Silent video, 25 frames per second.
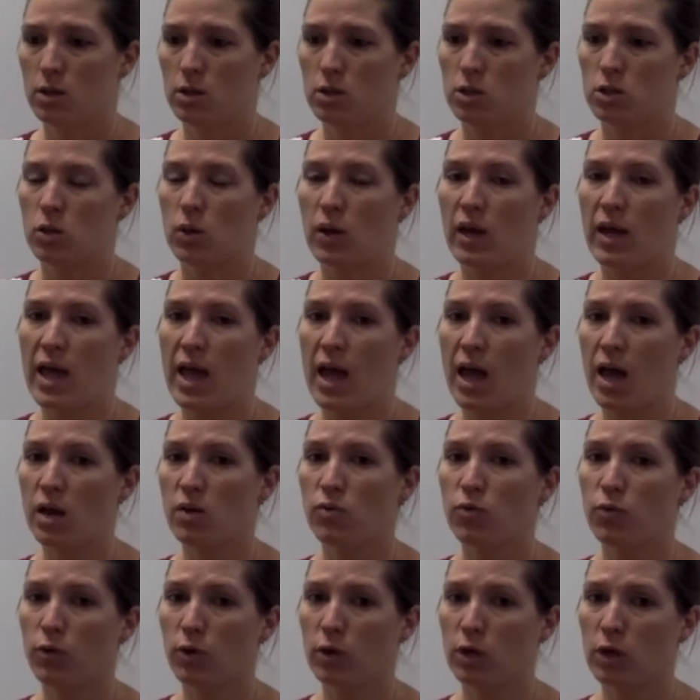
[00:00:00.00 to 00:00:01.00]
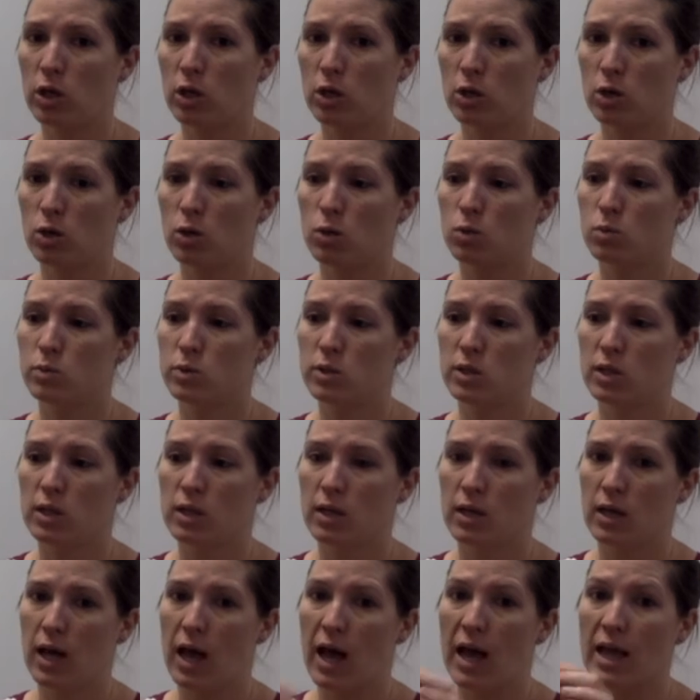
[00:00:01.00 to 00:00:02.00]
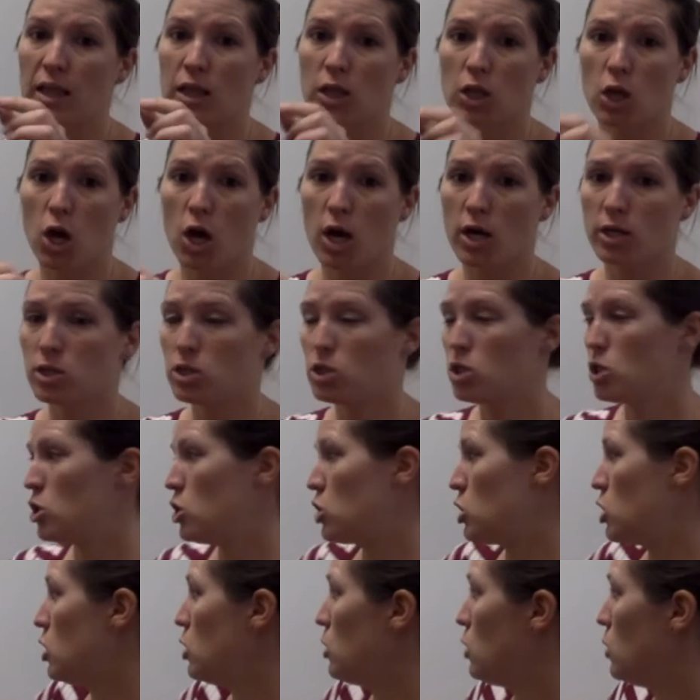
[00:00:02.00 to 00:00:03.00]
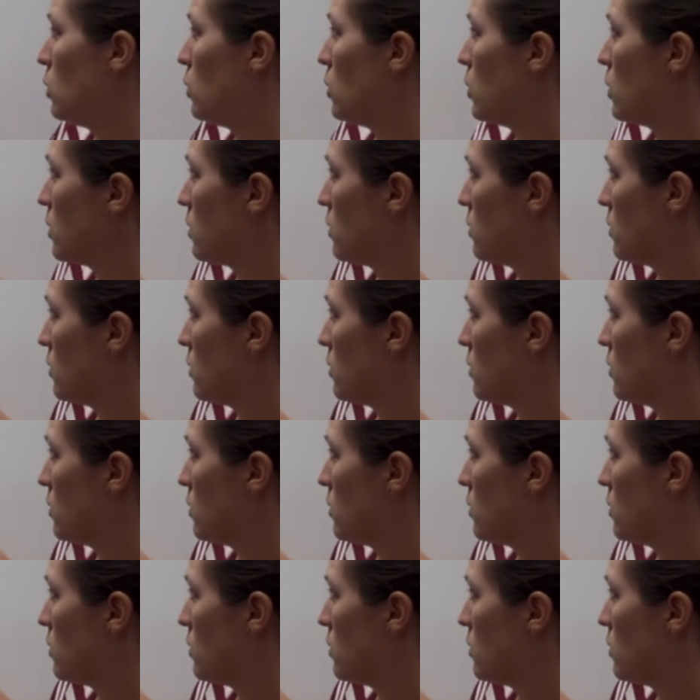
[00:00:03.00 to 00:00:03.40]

So I had 4 cubes. I lost 2.